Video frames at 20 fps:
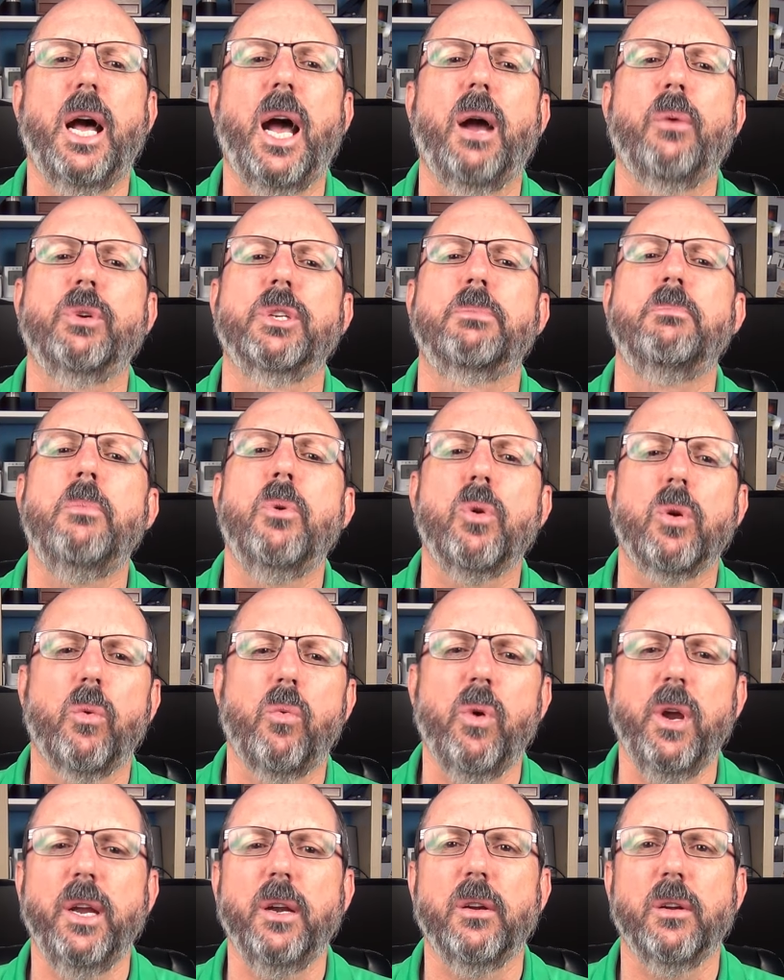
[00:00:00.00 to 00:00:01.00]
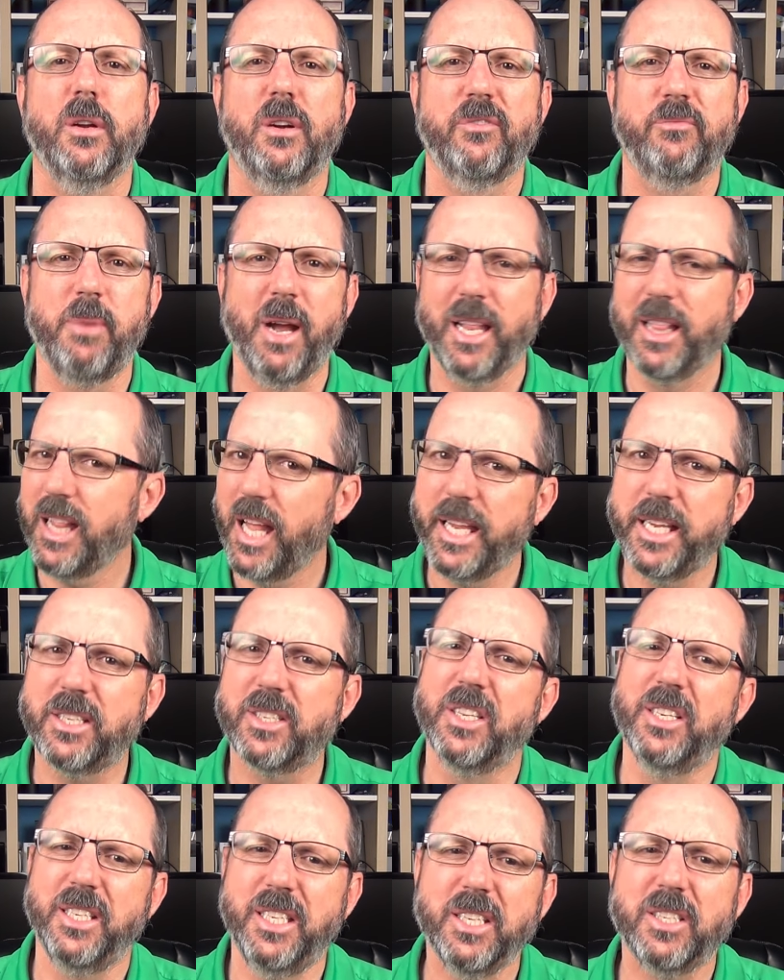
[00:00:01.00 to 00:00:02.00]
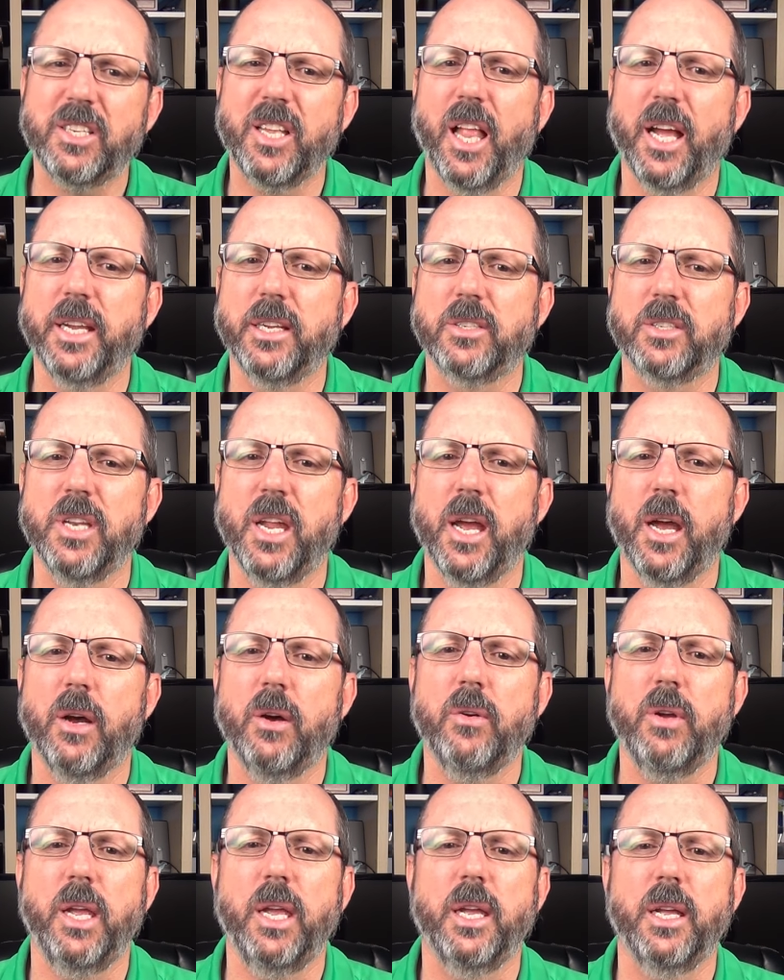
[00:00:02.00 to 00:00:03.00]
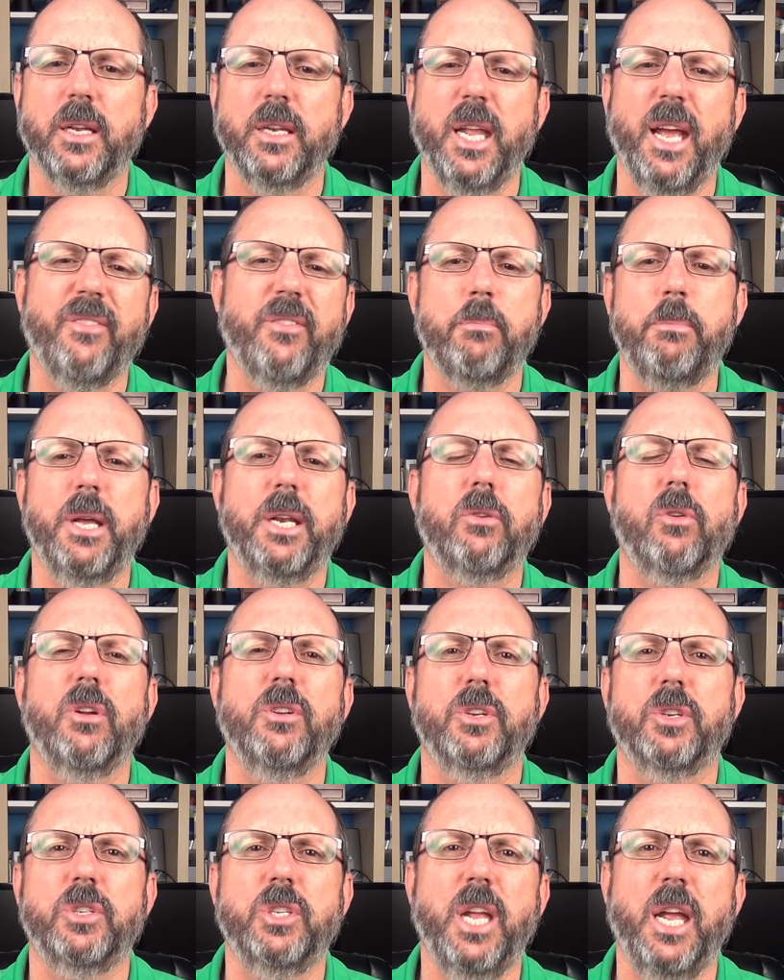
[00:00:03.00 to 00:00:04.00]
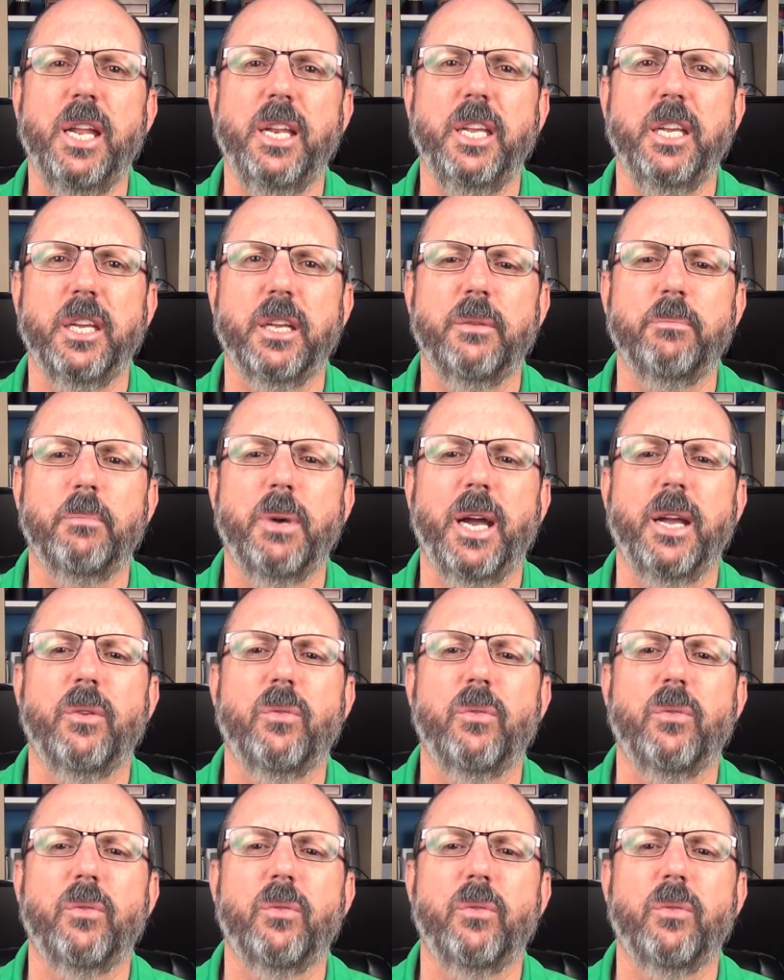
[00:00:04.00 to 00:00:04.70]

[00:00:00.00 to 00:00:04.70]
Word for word: I was more aware of my likes and dislikes now and have a better understanding in my,